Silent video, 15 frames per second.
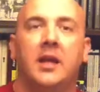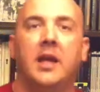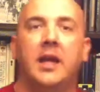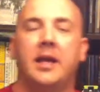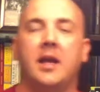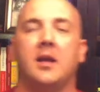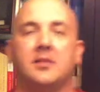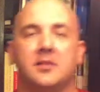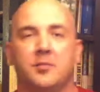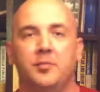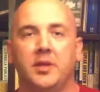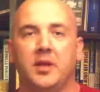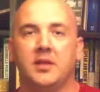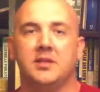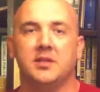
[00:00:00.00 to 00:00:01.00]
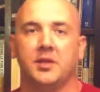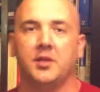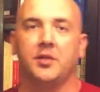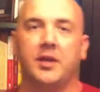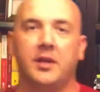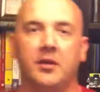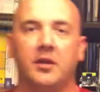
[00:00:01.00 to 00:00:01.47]
Hey guys, Billy
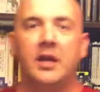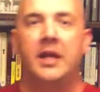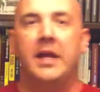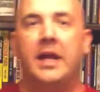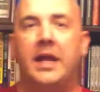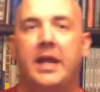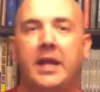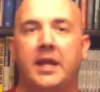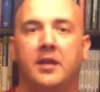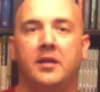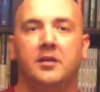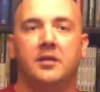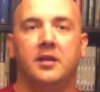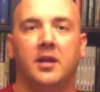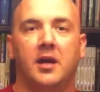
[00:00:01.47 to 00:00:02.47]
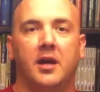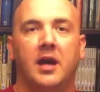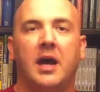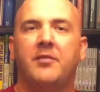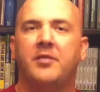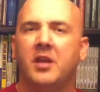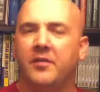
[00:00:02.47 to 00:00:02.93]
Sticker here, and
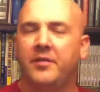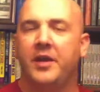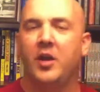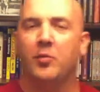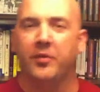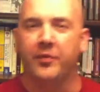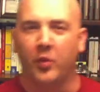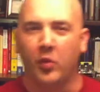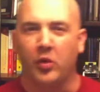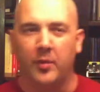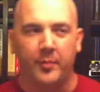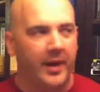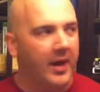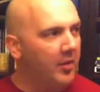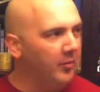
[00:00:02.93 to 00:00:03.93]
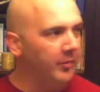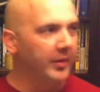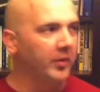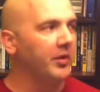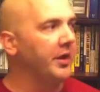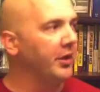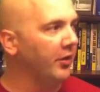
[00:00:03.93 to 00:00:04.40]
I've done a video before about
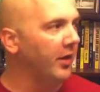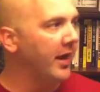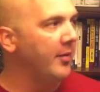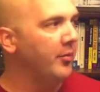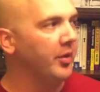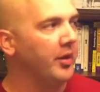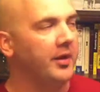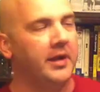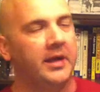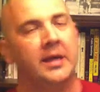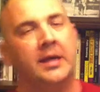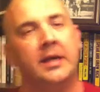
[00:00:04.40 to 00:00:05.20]
building your library,